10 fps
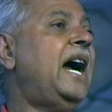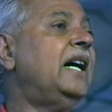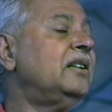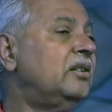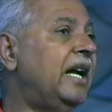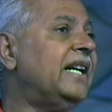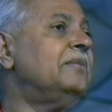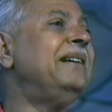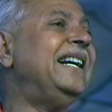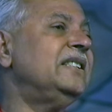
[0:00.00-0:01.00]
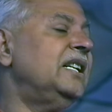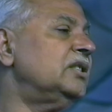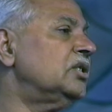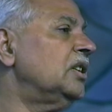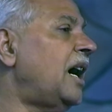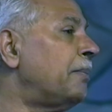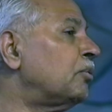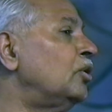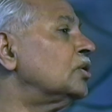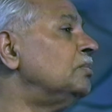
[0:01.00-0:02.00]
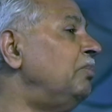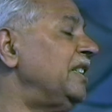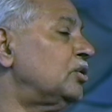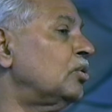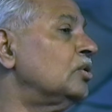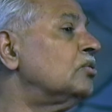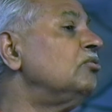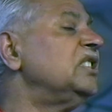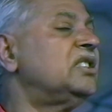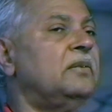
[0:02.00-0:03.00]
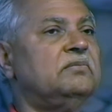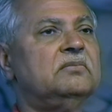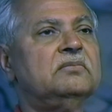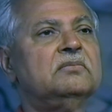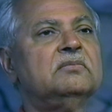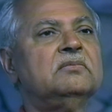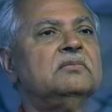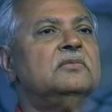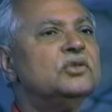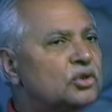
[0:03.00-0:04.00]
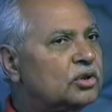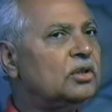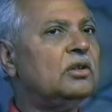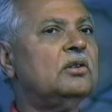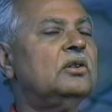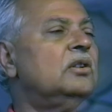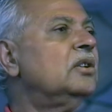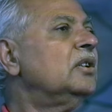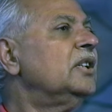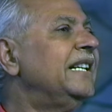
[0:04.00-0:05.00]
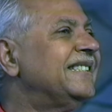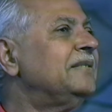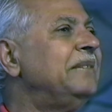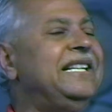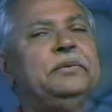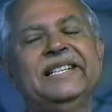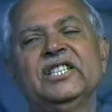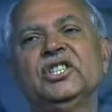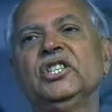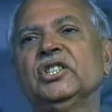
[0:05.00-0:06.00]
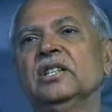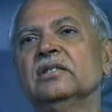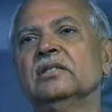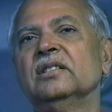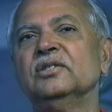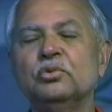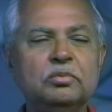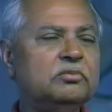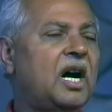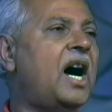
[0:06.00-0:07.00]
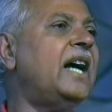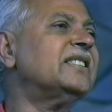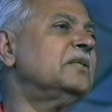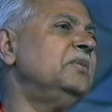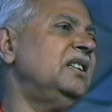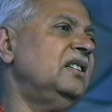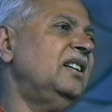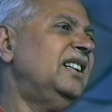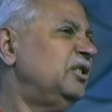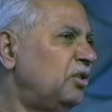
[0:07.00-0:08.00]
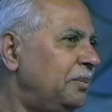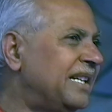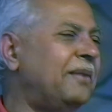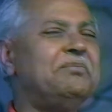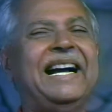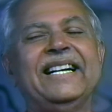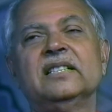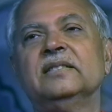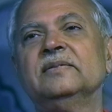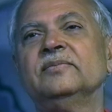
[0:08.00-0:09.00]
And that madness, of course, bestows wisdom. So, His manifestation, you ask me, you will become mad.